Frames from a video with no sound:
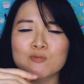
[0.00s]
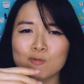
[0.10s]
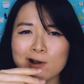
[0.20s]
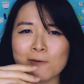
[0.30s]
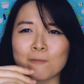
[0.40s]

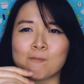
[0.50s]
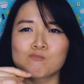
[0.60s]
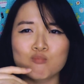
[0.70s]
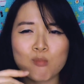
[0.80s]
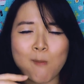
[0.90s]
Wow,
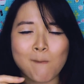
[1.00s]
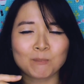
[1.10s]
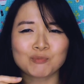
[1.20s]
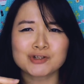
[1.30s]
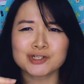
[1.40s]

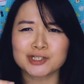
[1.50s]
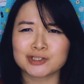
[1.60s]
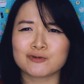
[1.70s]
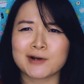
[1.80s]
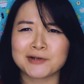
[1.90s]
that's
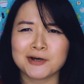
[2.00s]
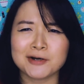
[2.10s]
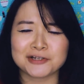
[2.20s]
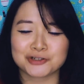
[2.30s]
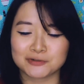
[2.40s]
actually quite
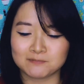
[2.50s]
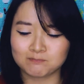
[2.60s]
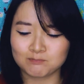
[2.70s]
nice.